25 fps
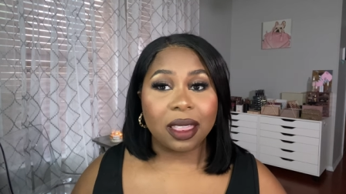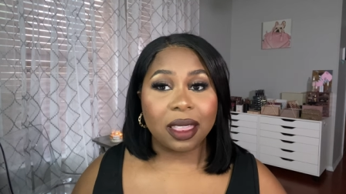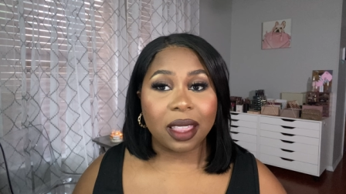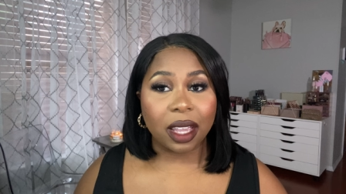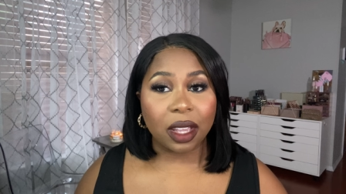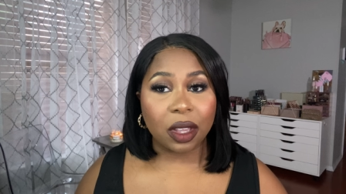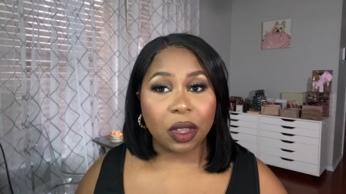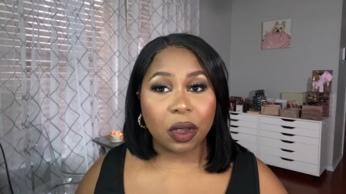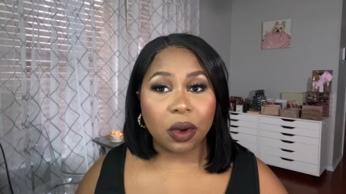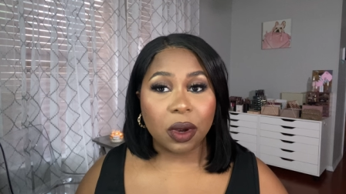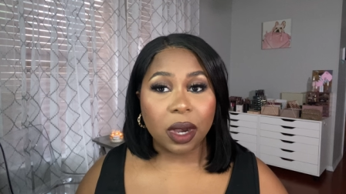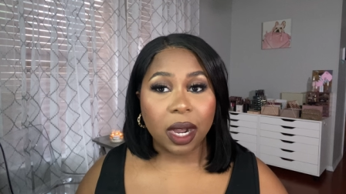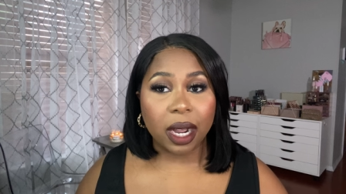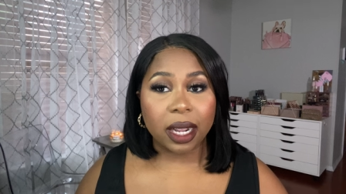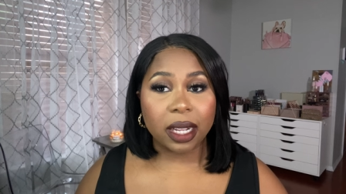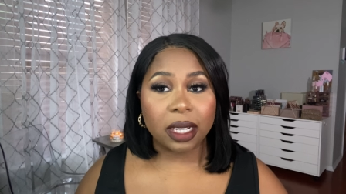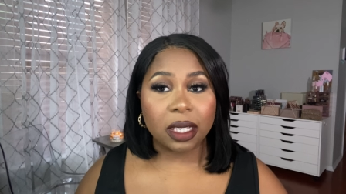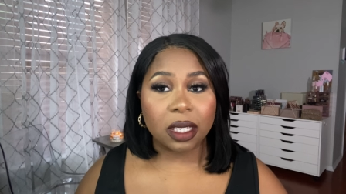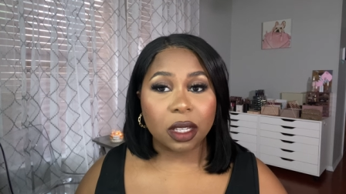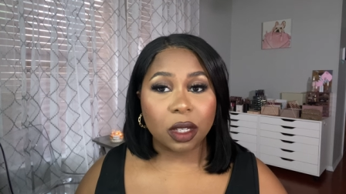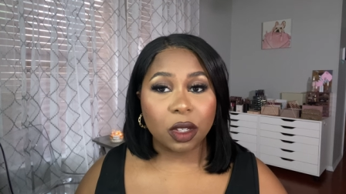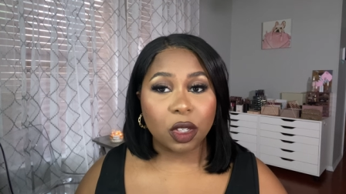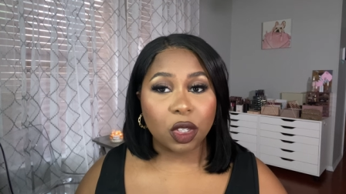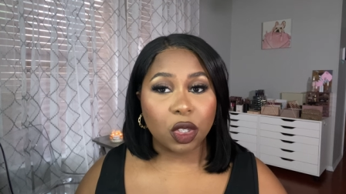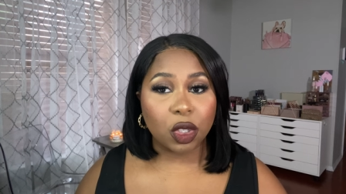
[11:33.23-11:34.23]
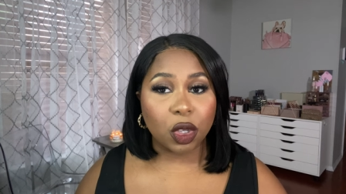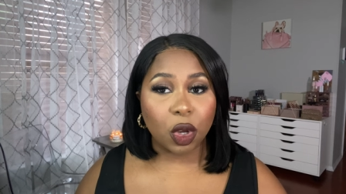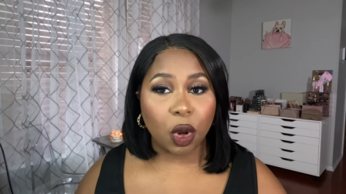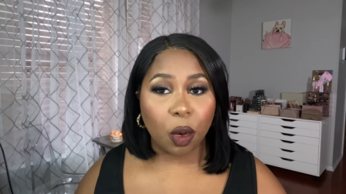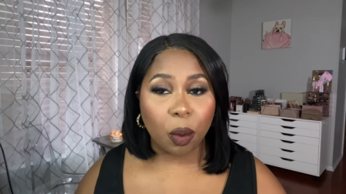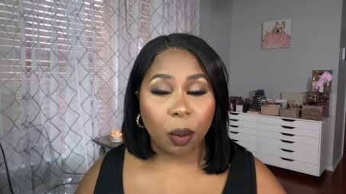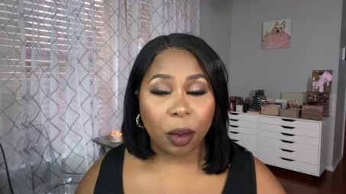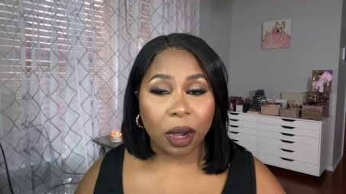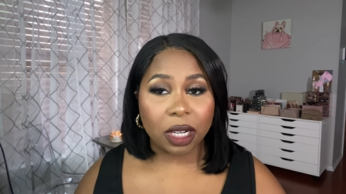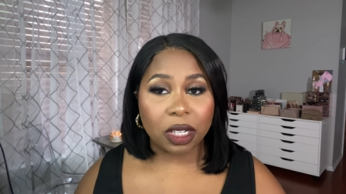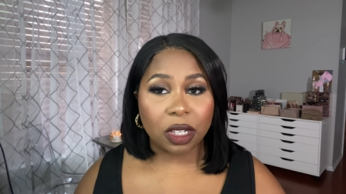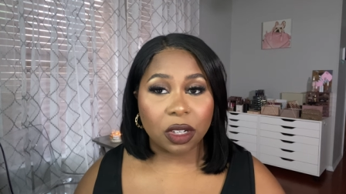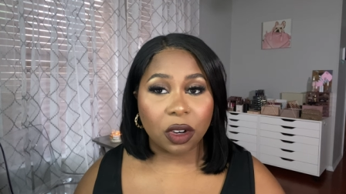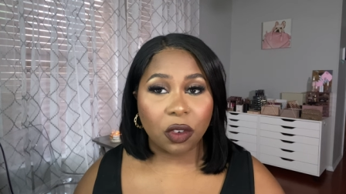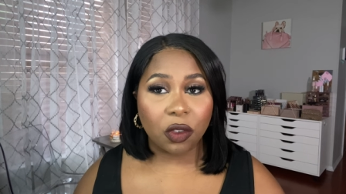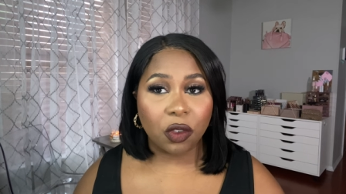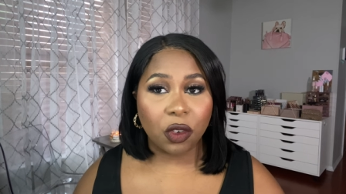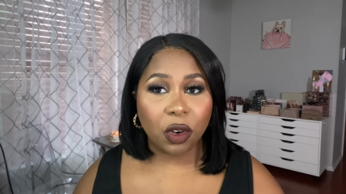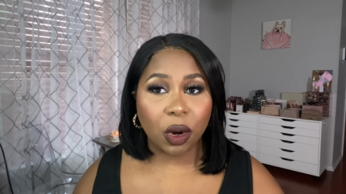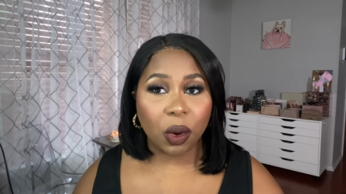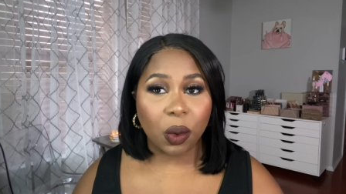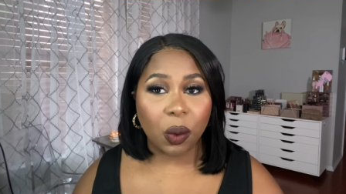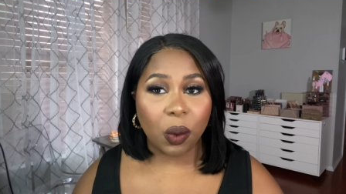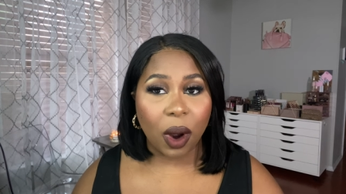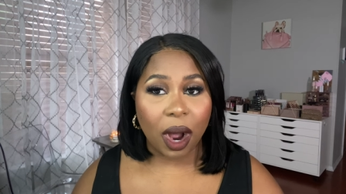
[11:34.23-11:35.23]
Thank you guys so much
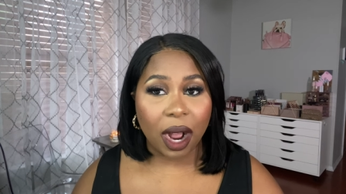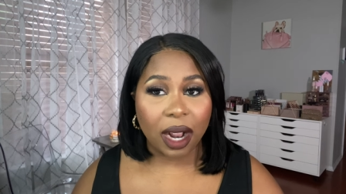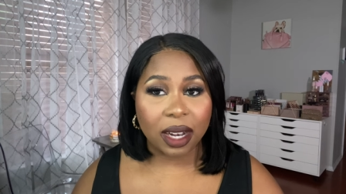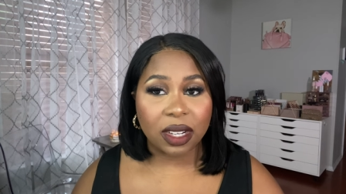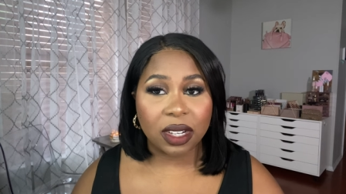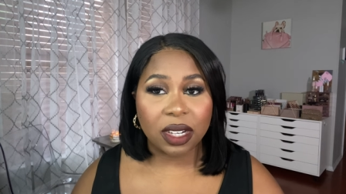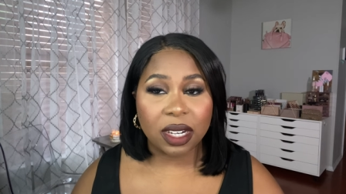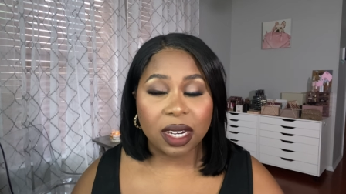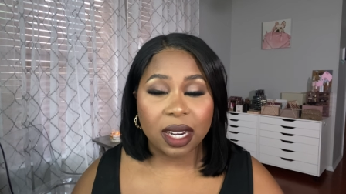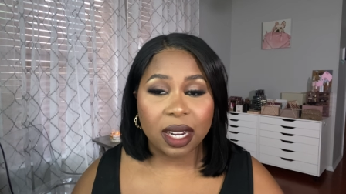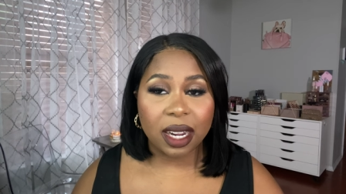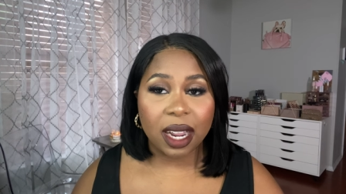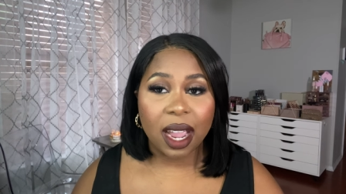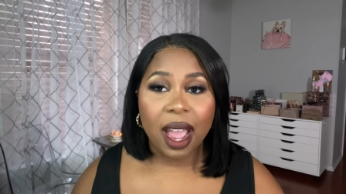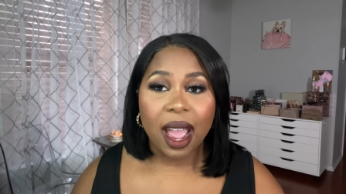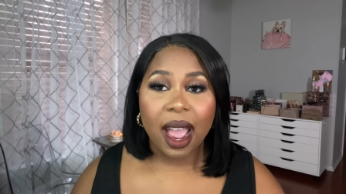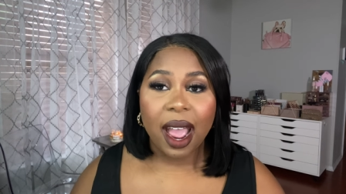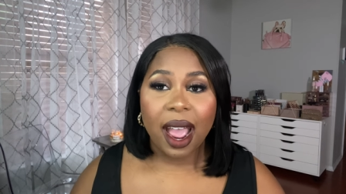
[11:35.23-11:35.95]
for watching